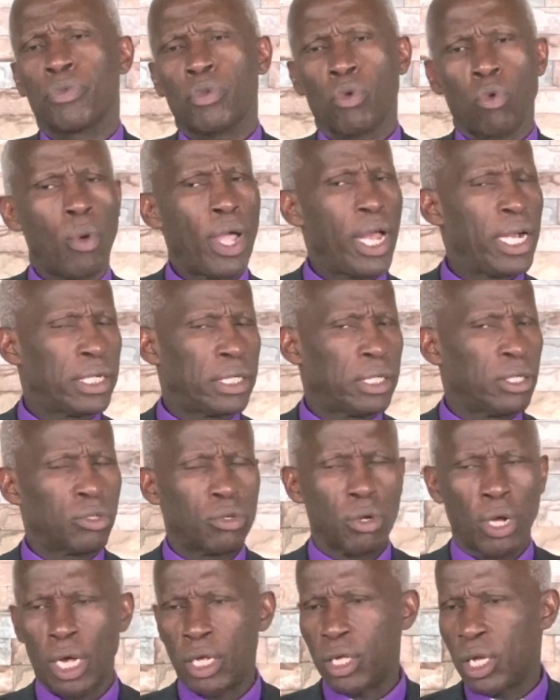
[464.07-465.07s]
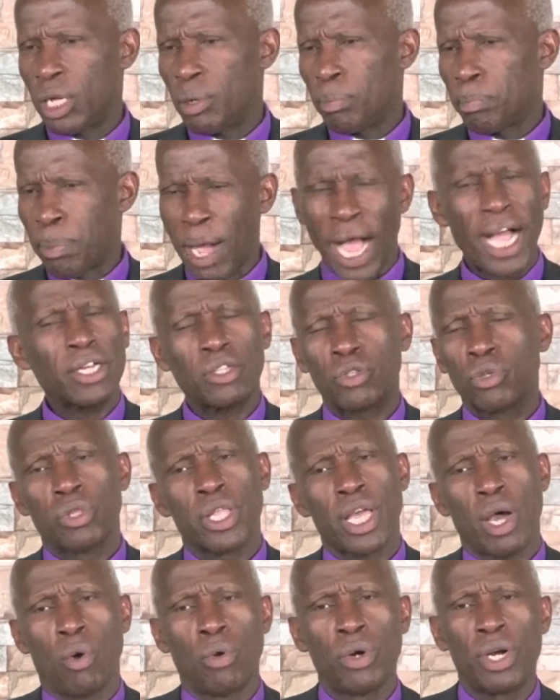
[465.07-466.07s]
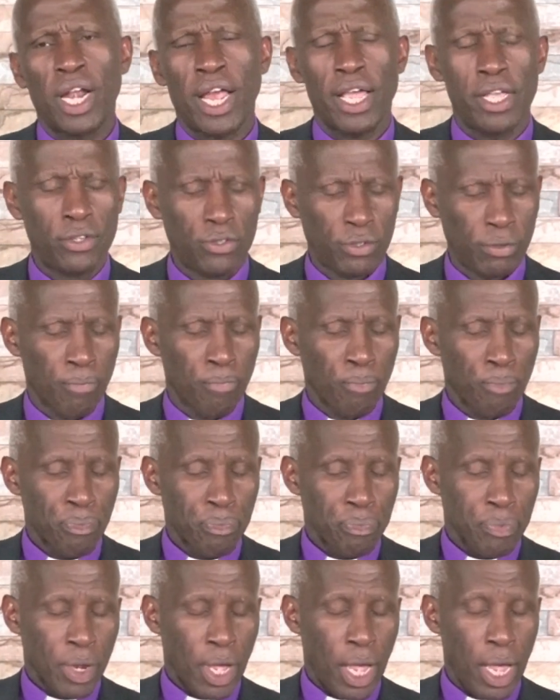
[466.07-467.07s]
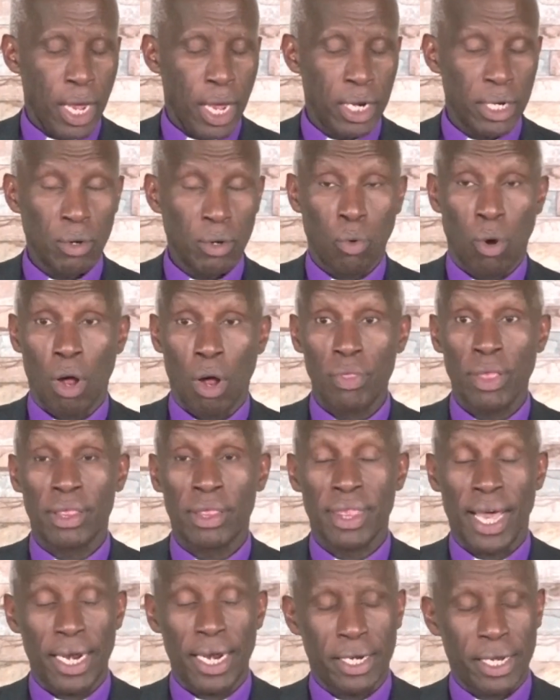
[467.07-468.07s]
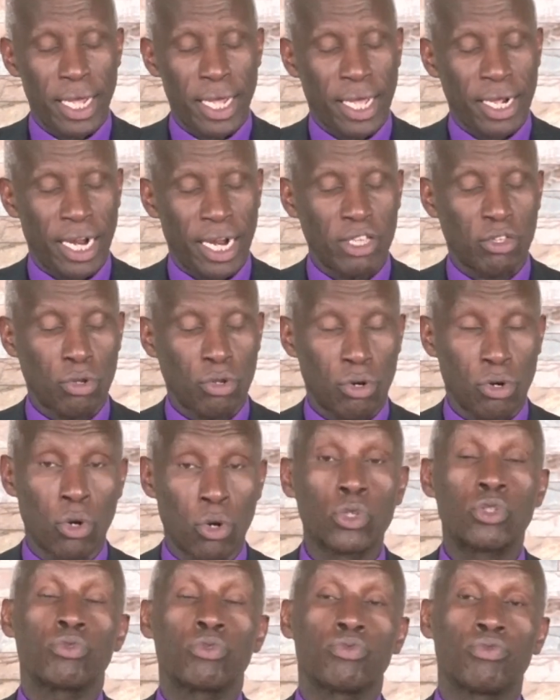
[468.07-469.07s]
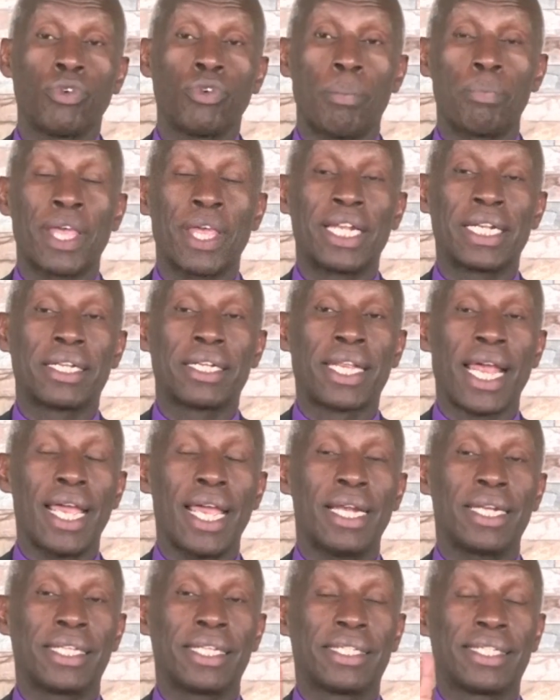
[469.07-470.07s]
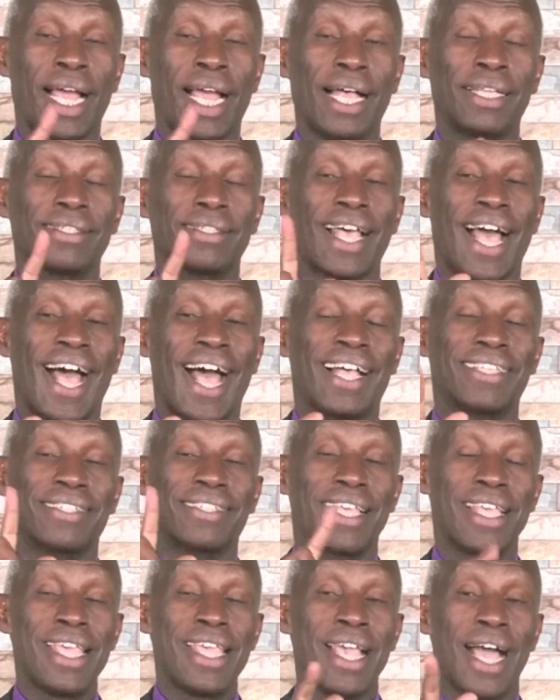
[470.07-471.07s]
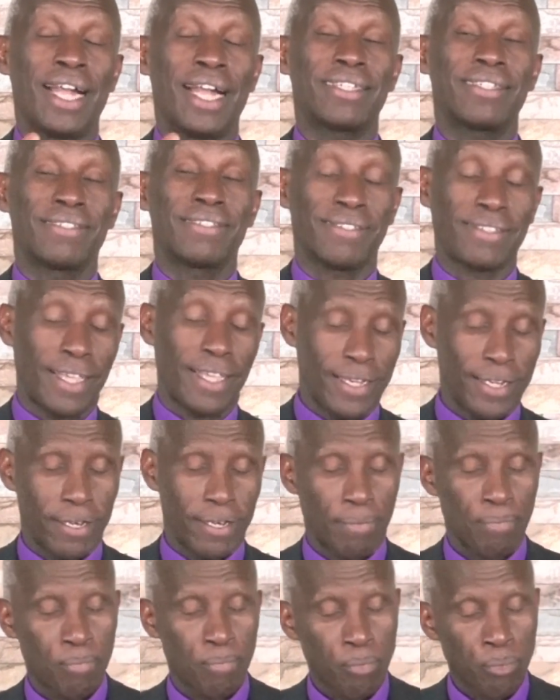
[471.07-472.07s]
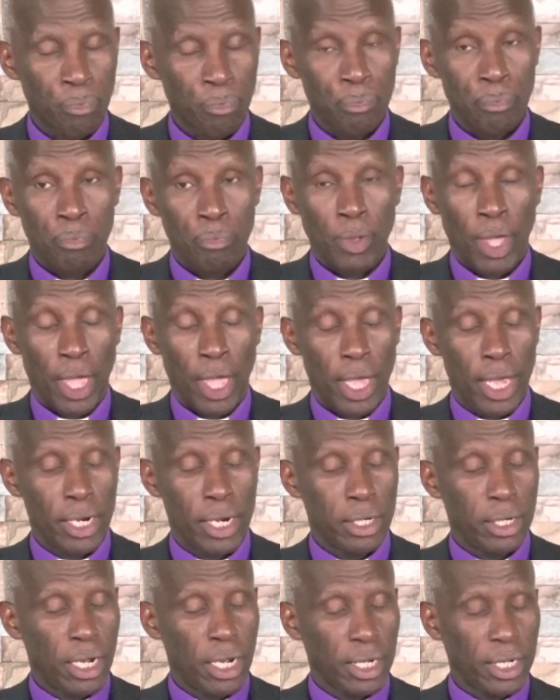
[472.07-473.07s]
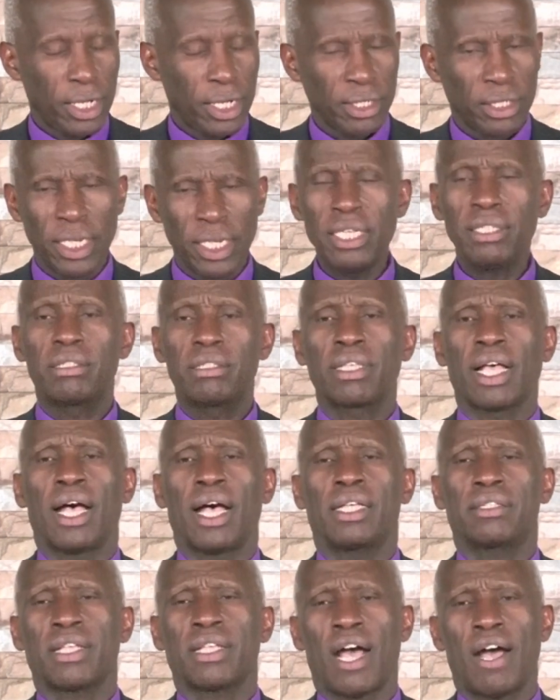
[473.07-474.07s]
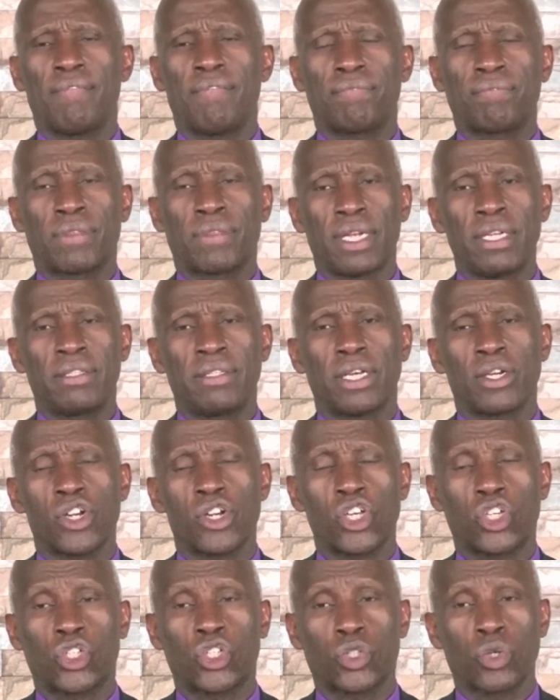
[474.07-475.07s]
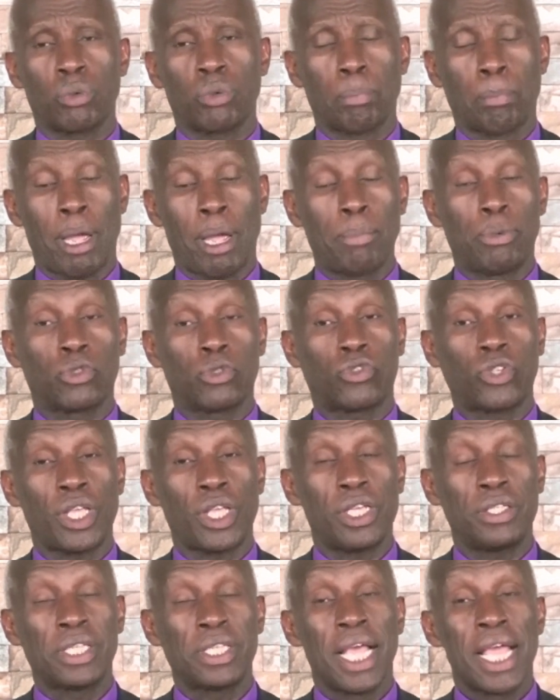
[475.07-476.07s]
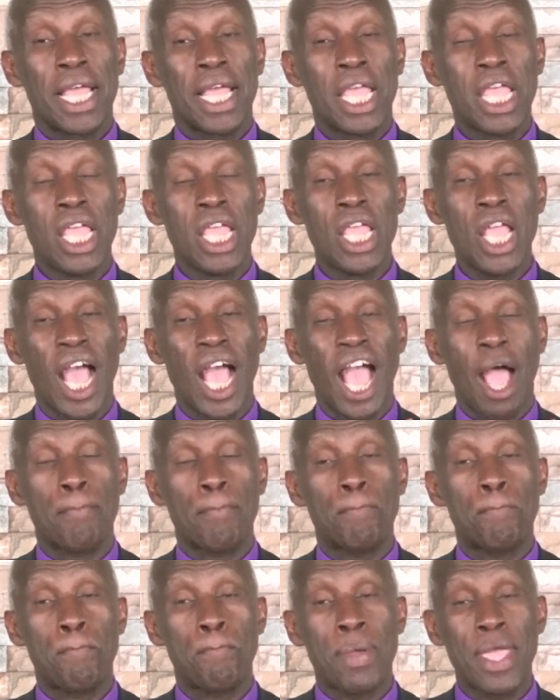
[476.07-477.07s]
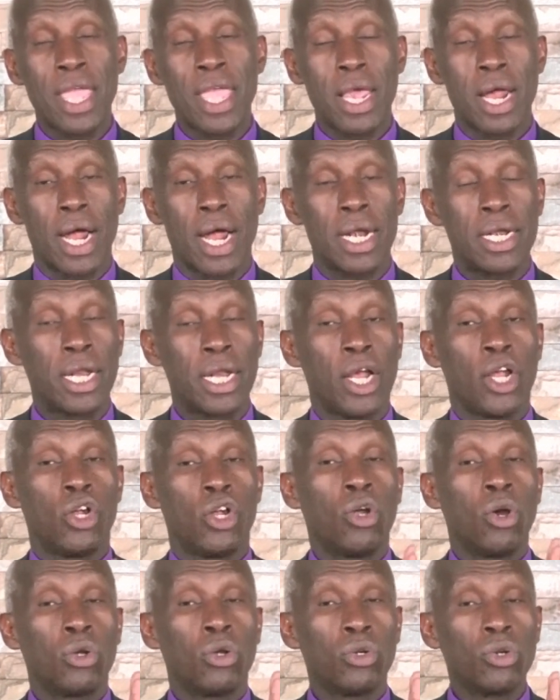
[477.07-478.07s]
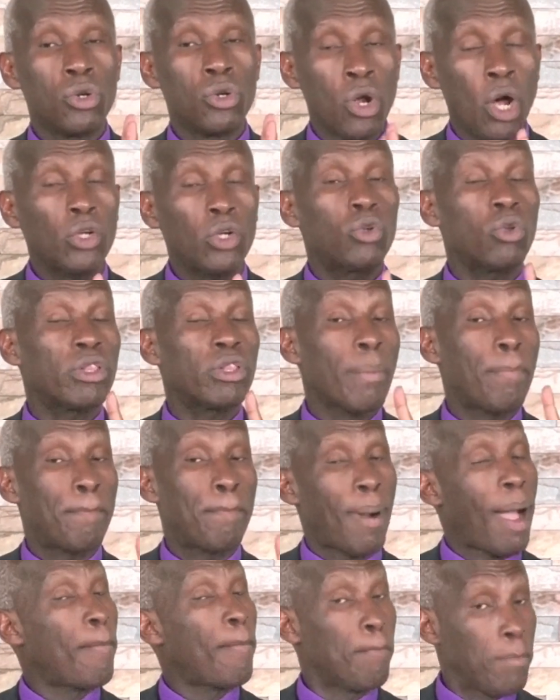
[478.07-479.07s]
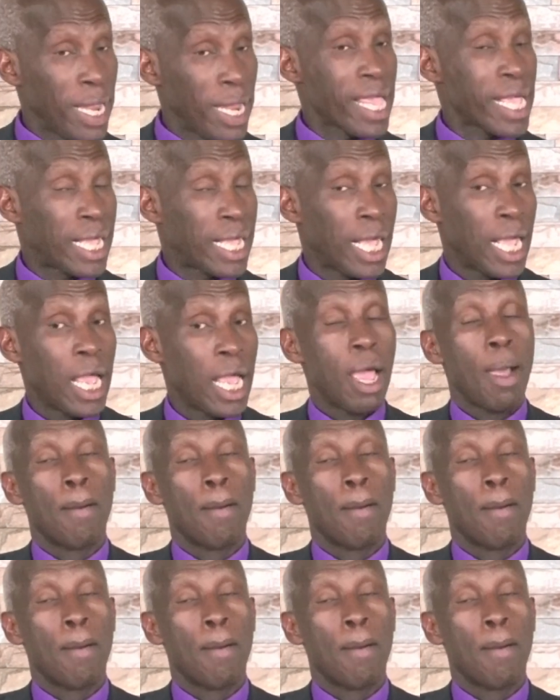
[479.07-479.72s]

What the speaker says: went back to their own lives, and on the third day, Christ rose from the dead just as he had said. And Jesus, after his resurrection, Bible says he appeared not to the public,